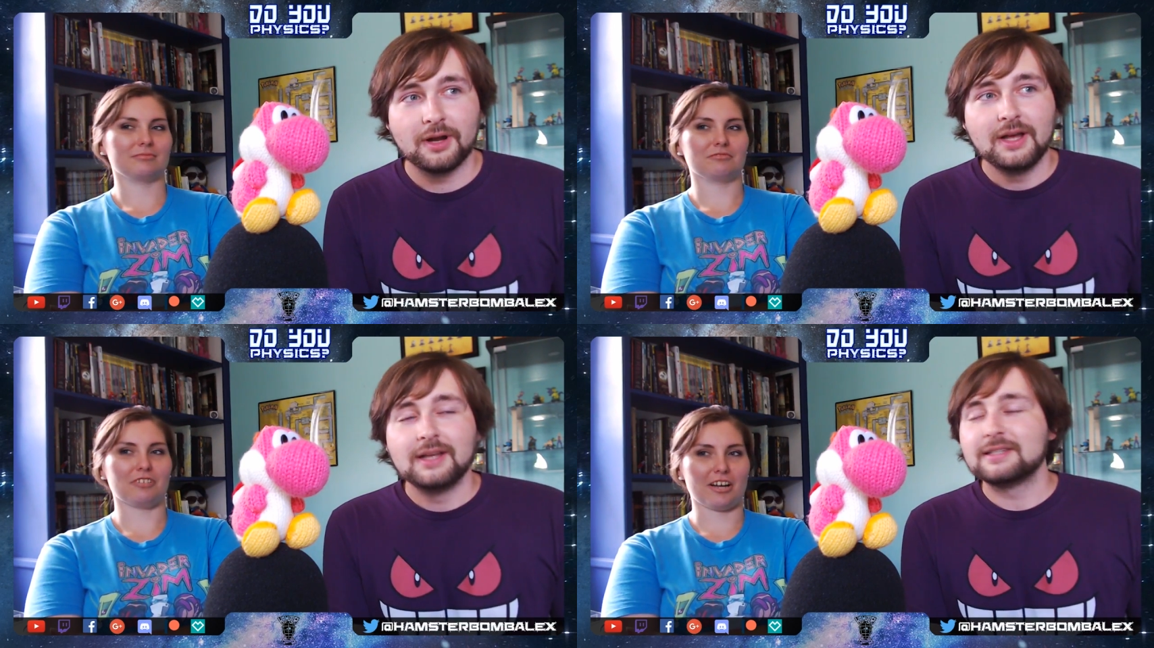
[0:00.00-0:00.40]

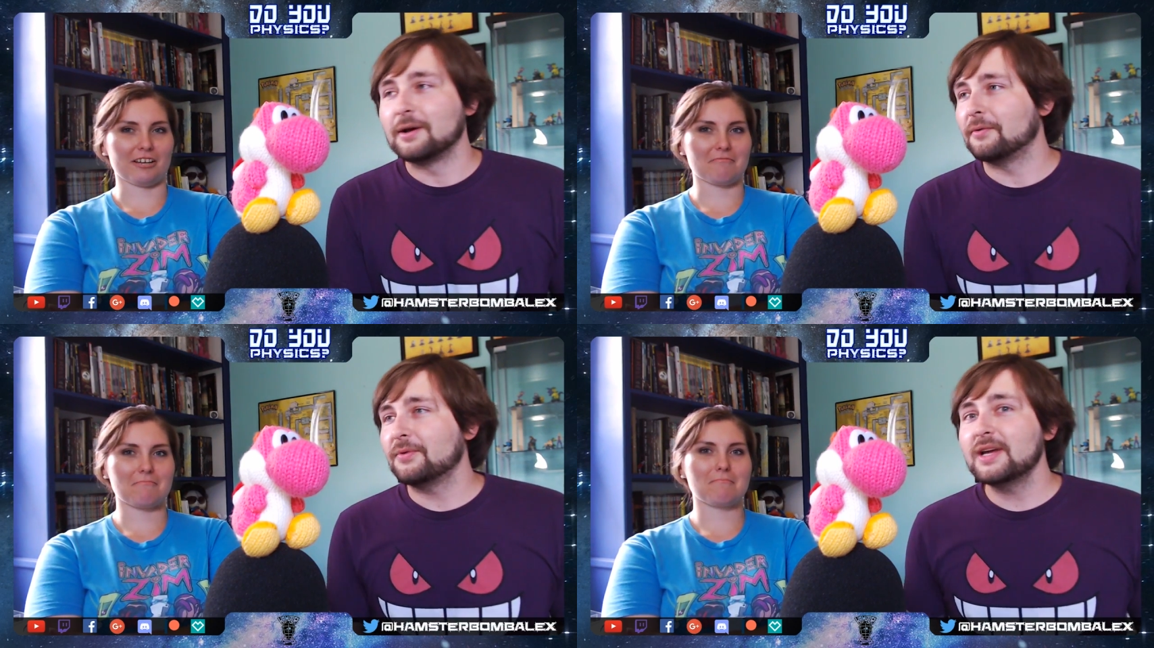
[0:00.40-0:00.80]
Speaker 1: Right. So
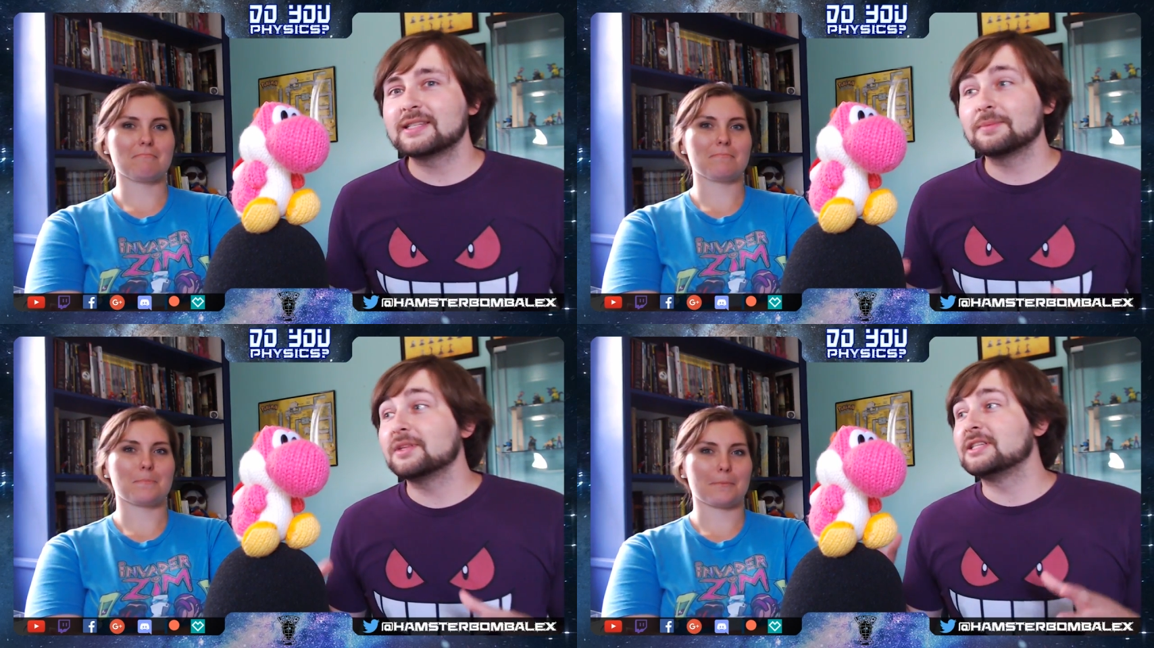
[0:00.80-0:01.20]
if we get
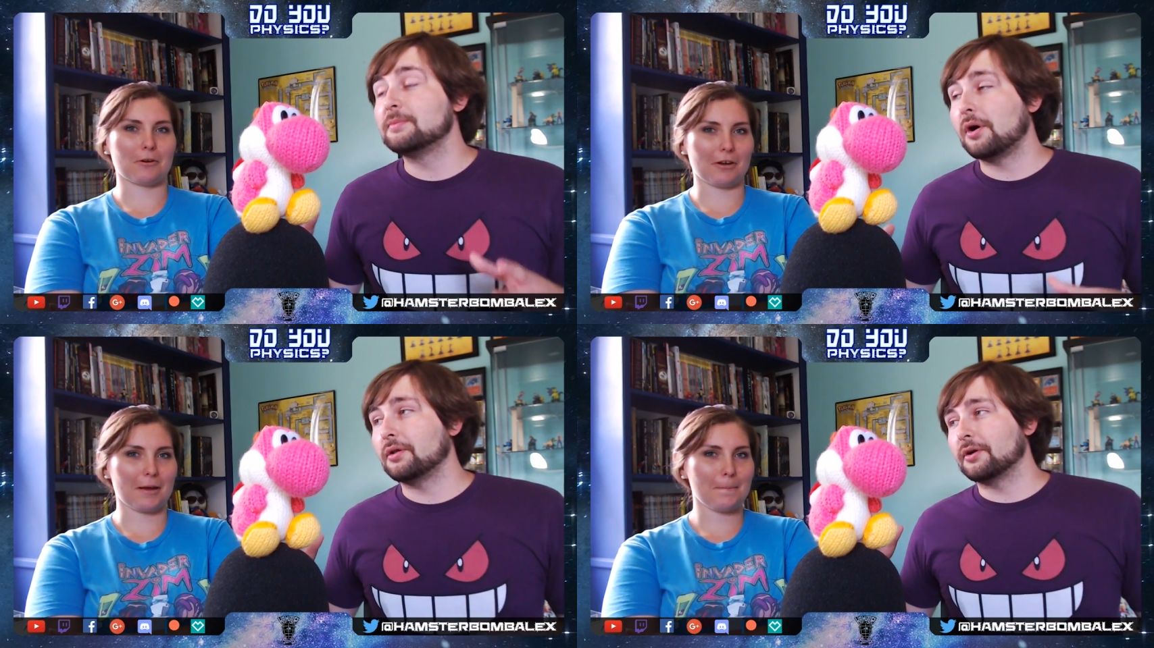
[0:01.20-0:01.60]
something
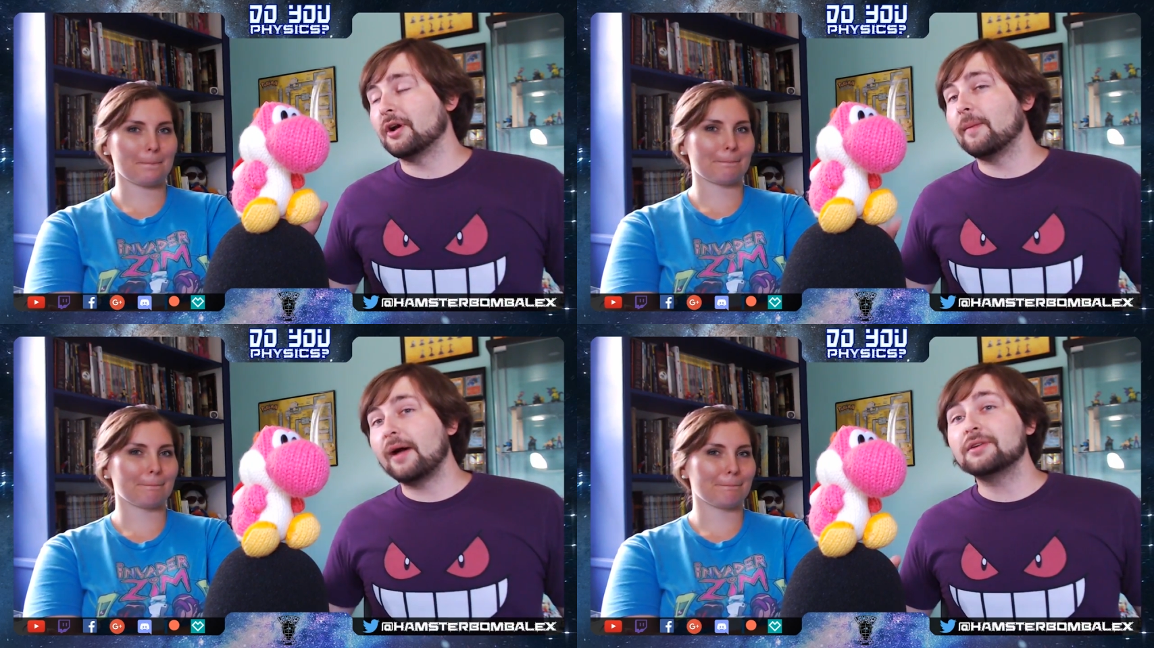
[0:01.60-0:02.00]
smaller okay.
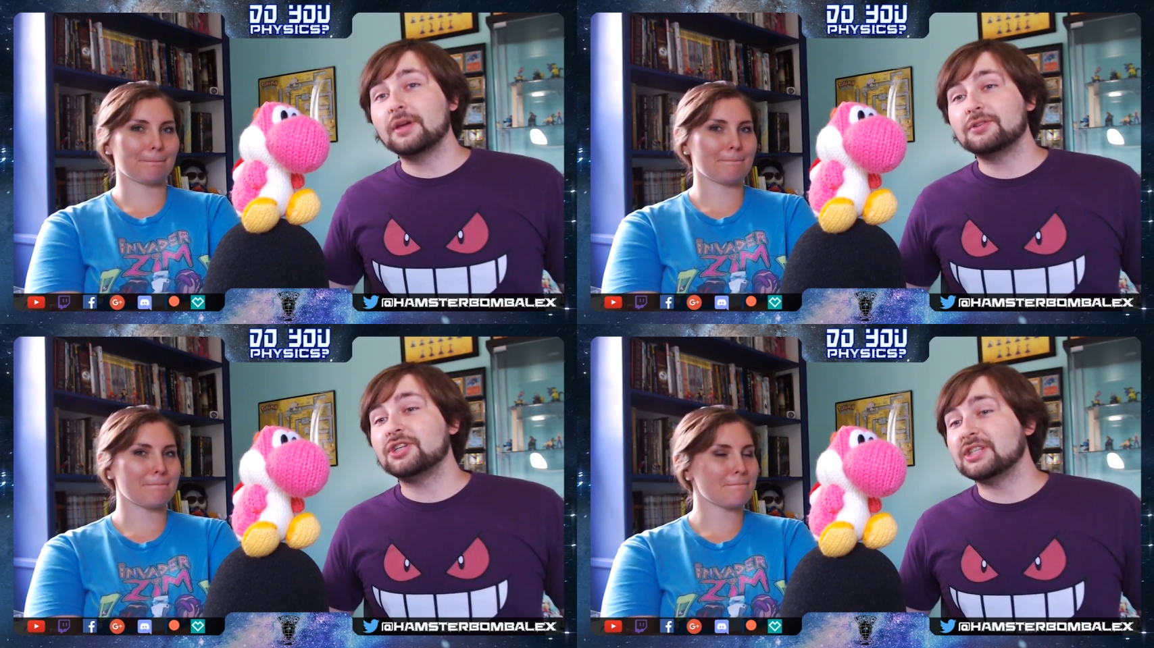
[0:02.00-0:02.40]
about
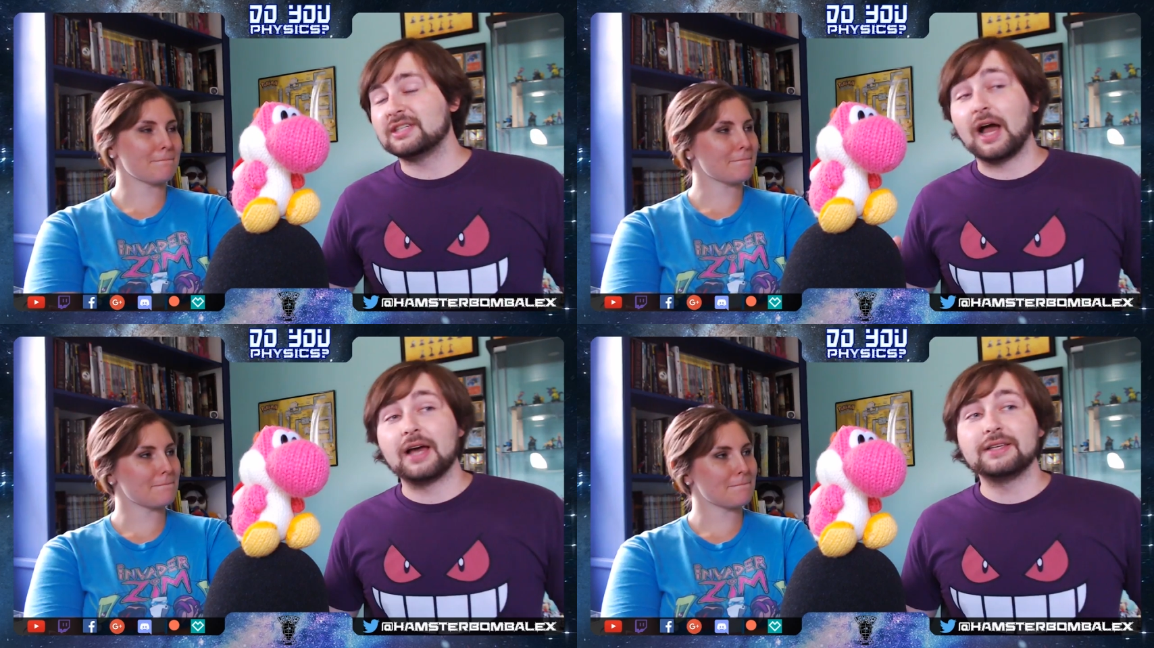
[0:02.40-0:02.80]
Yoshi's
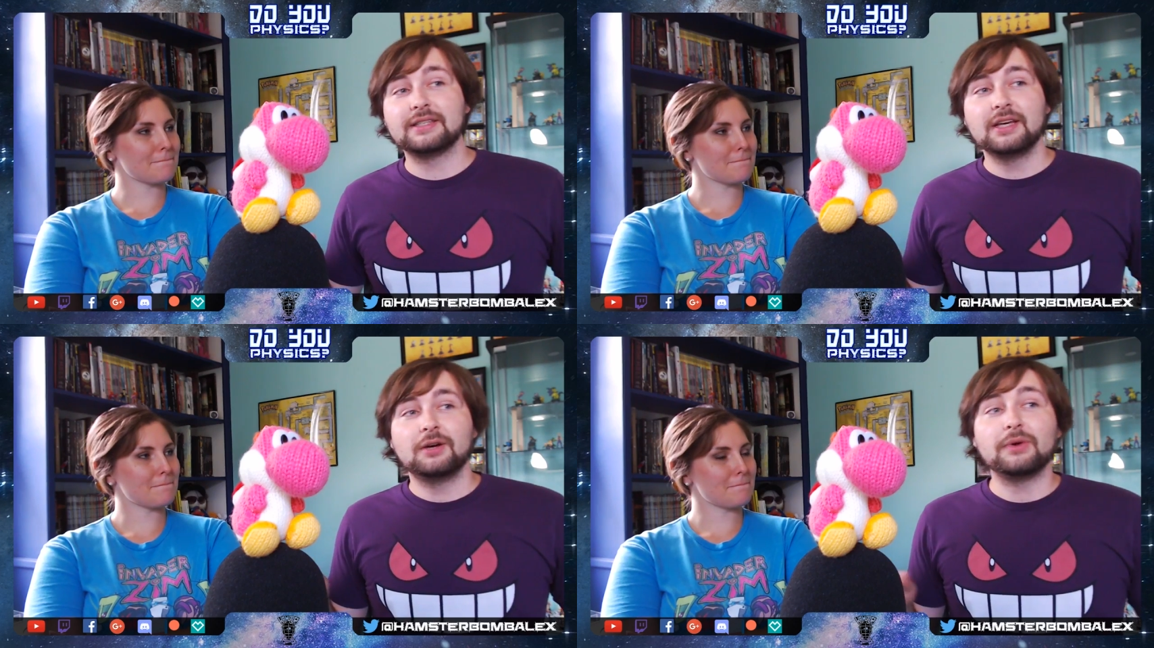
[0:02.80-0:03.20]
size,
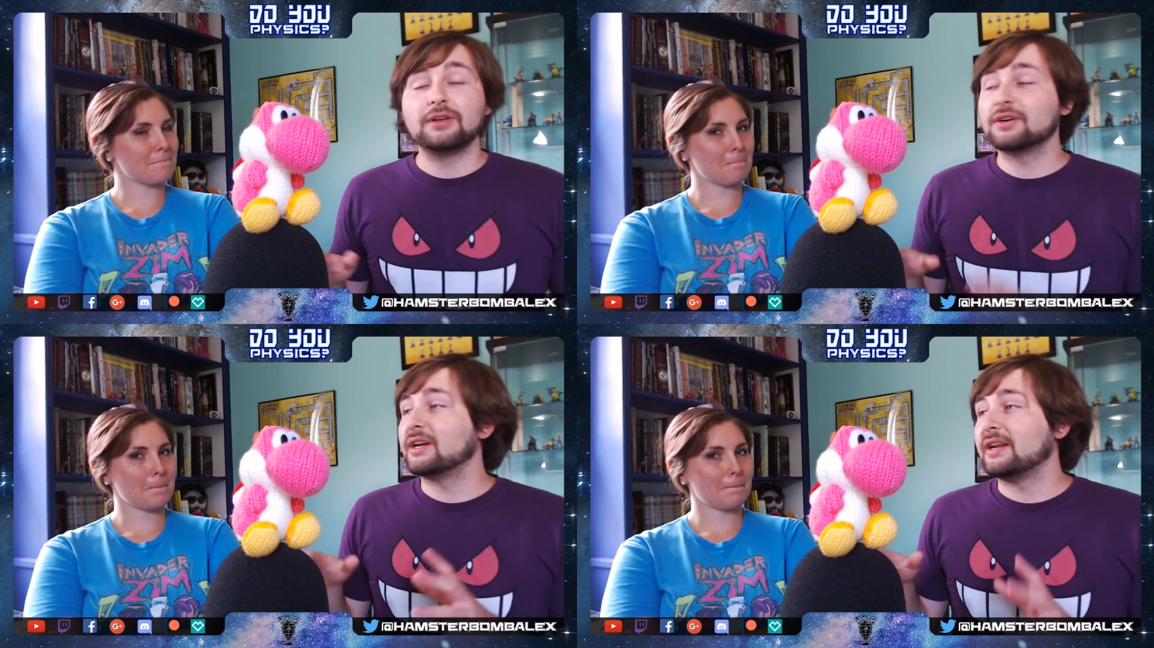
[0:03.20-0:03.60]
we can
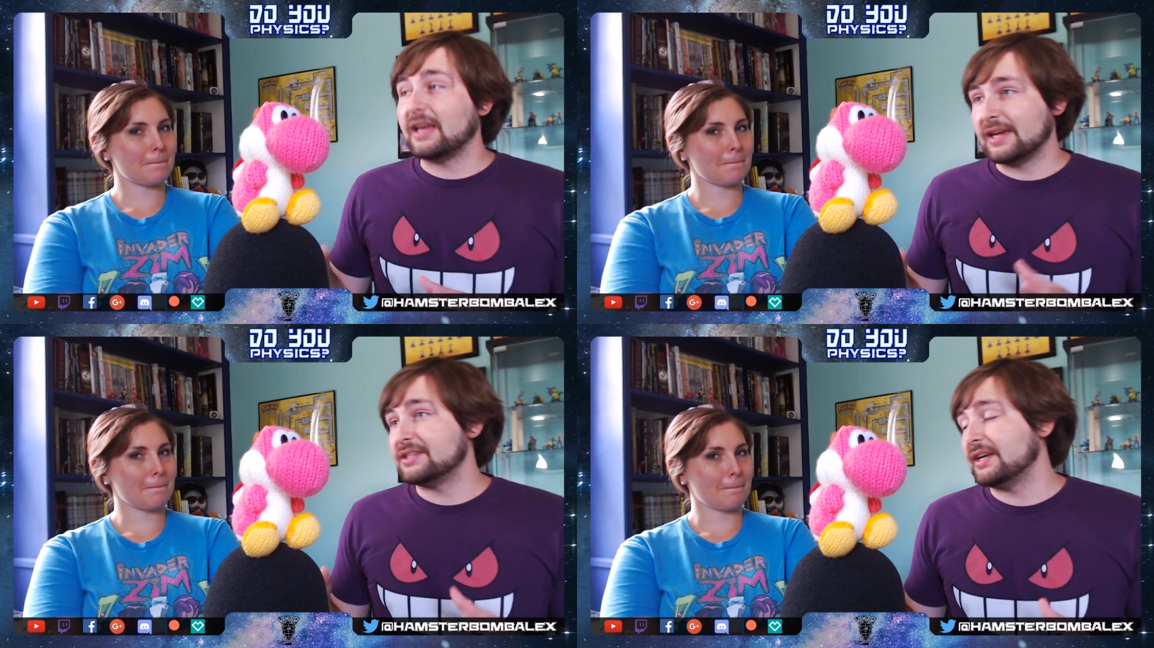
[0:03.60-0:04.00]
look at an
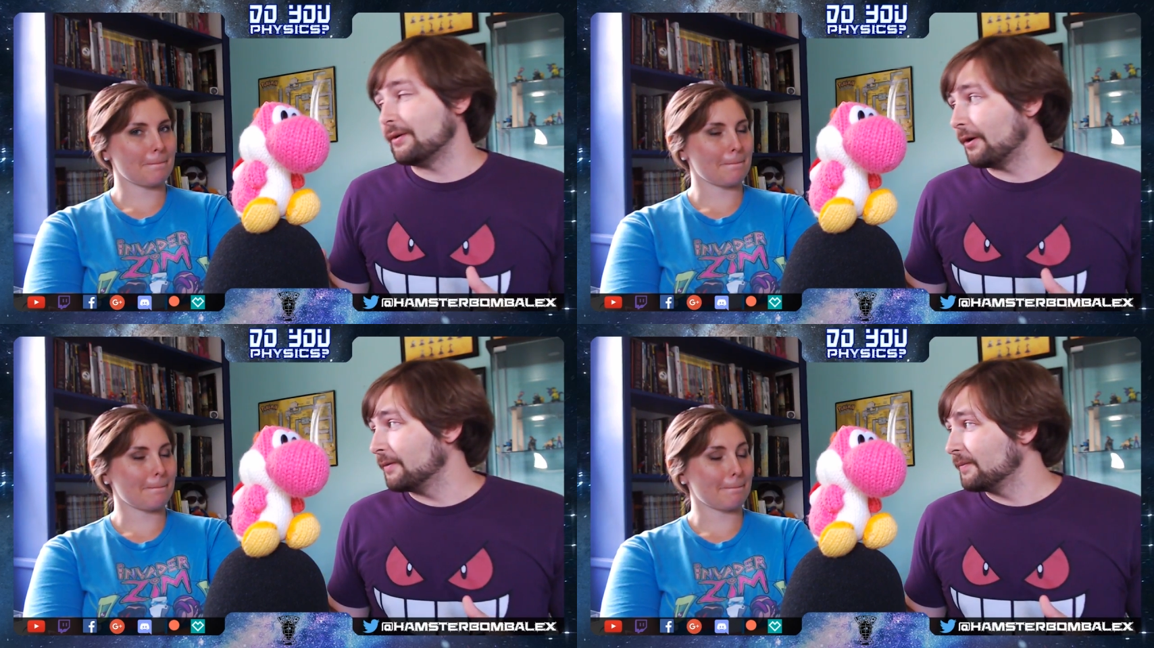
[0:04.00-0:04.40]
anteater.